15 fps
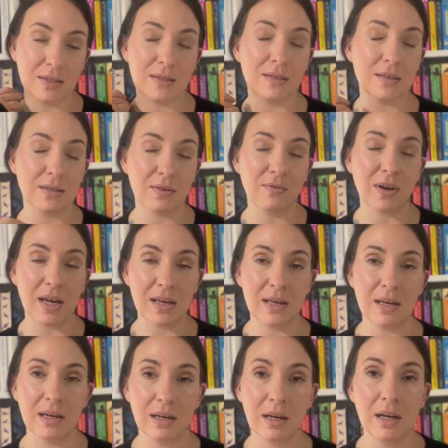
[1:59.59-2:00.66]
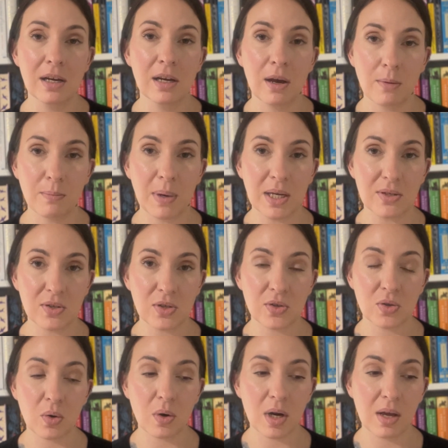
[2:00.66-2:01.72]
This is a Viking based
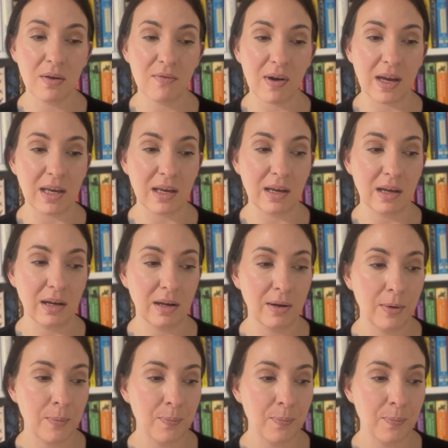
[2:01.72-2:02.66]
story, Viking